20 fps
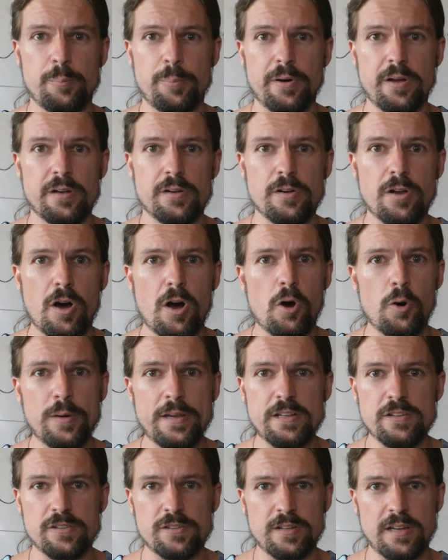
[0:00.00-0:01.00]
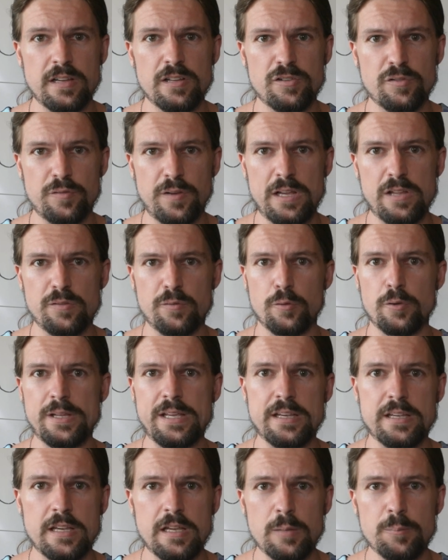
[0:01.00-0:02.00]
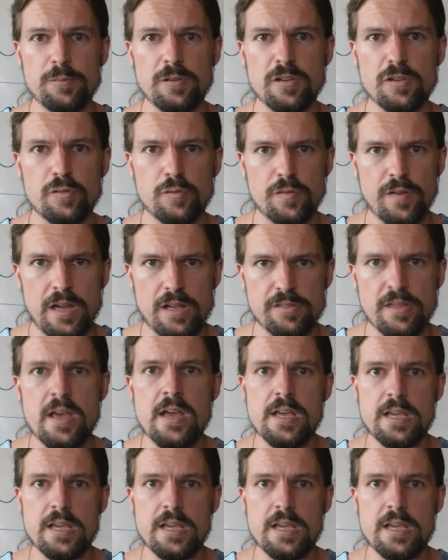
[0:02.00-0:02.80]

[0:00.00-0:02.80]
But no, he stays faithful. He keeps his faith.